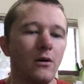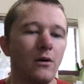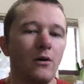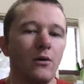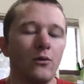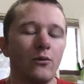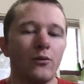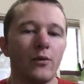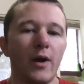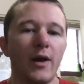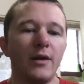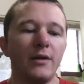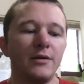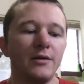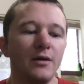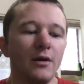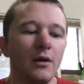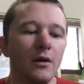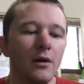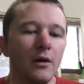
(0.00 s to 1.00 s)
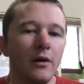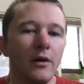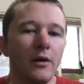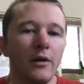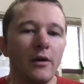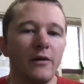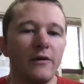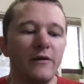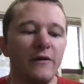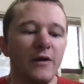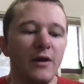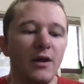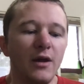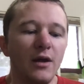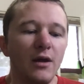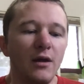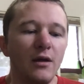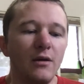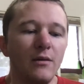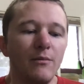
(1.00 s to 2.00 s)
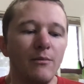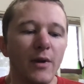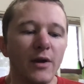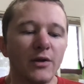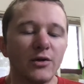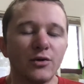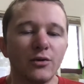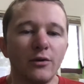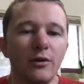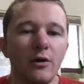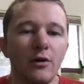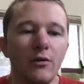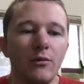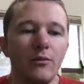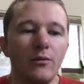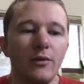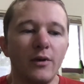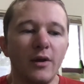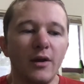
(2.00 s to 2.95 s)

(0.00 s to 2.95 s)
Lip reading: Right. The metronome